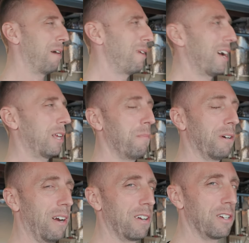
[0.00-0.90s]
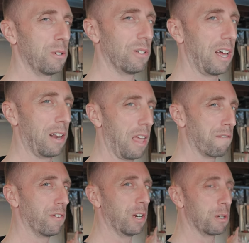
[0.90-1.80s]
I'm not gonna be around to do a lot of
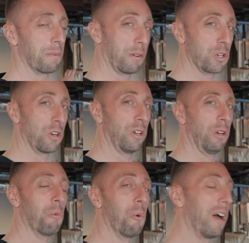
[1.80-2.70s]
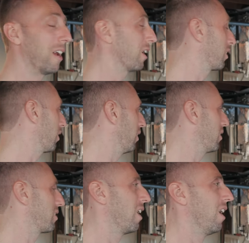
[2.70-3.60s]
that footage, but I'm gonna show you what
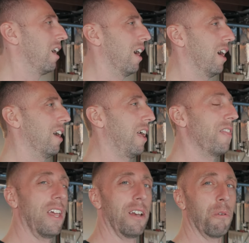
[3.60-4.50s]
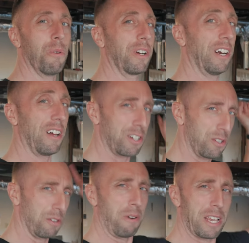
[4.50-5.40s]
occurs, uh, and then we'll get on
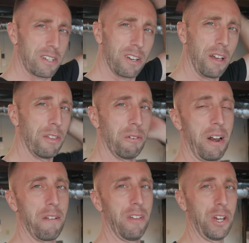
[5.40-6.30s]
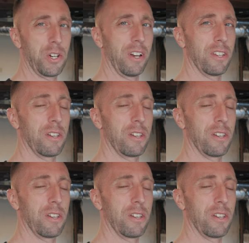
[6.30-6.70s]
to the rest of the renovation.